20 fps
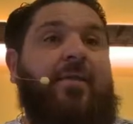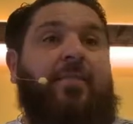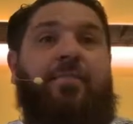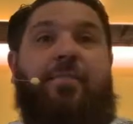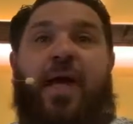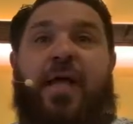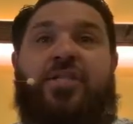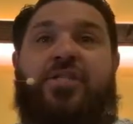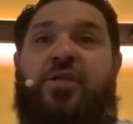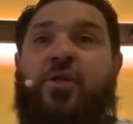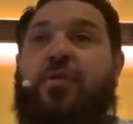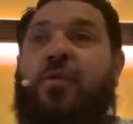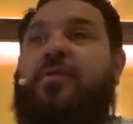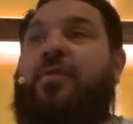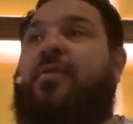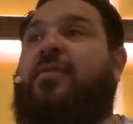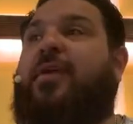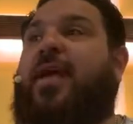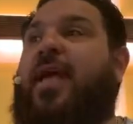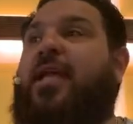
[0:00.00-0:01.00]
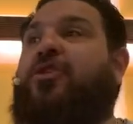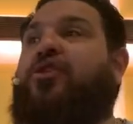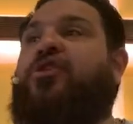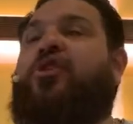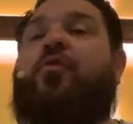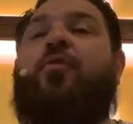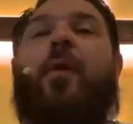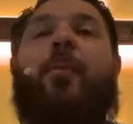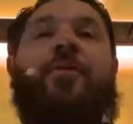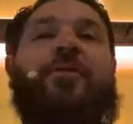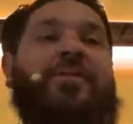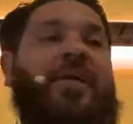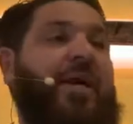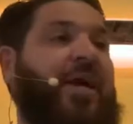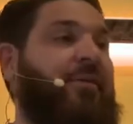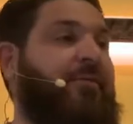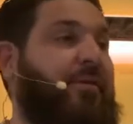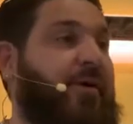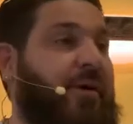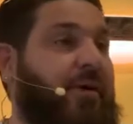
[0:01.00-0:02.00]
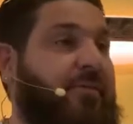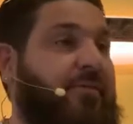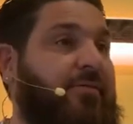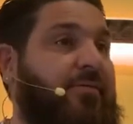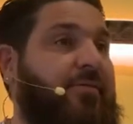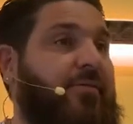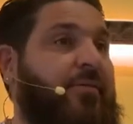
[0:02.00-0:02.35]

That's the only thing the angels are representative of.